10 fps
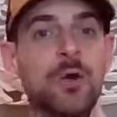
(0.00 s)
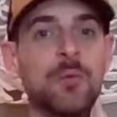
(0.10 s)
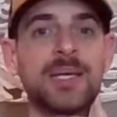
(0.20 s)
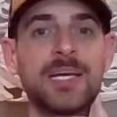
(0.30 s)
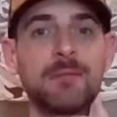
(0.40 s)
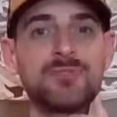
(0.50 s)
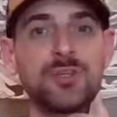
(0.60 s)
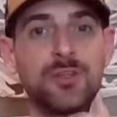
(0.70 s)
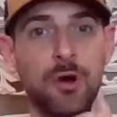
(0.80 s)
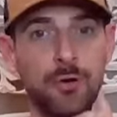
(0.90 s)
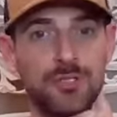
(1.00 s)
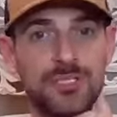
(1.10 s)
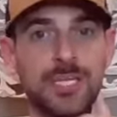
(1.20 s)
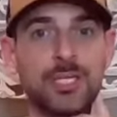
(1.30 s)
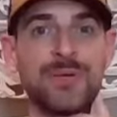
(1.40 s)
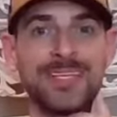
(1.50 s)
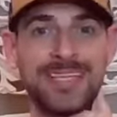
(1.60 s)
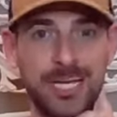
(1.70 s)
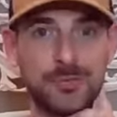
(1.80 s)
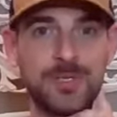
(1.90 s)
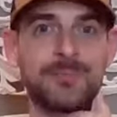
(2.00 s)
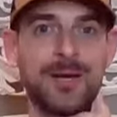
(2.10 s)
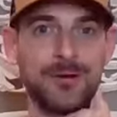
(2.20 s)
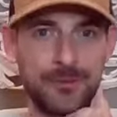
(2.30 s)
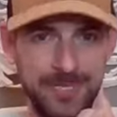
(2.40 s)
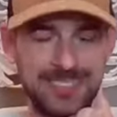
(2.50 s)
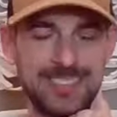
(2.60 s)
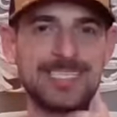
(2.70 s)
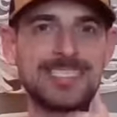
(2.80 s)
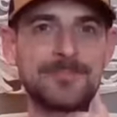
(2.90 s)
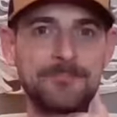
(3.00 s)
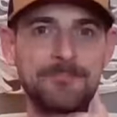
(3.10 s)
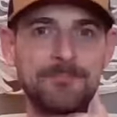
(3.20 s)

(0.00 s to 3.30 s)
when it comes to those that you engage with about the business.